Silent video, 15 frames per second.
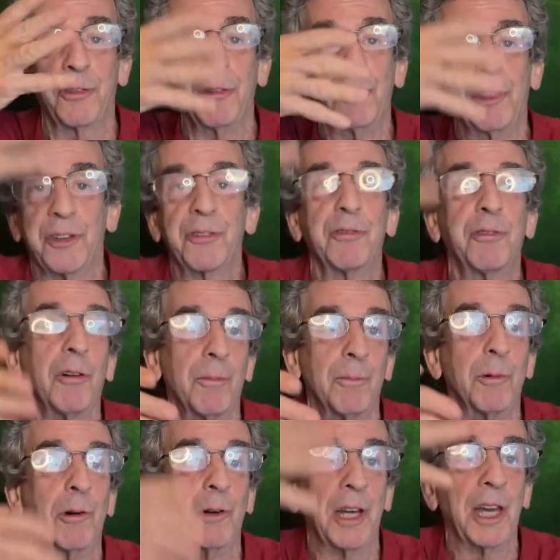through this full
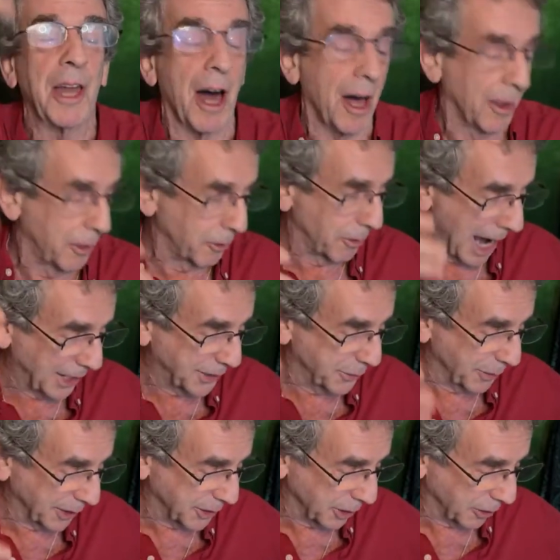moon and other
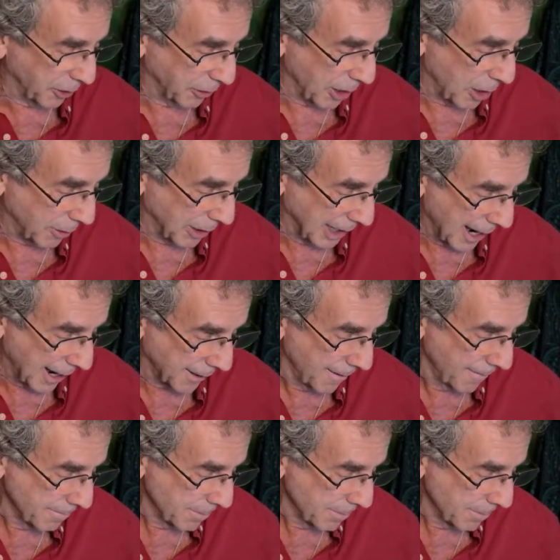aspects that are going on.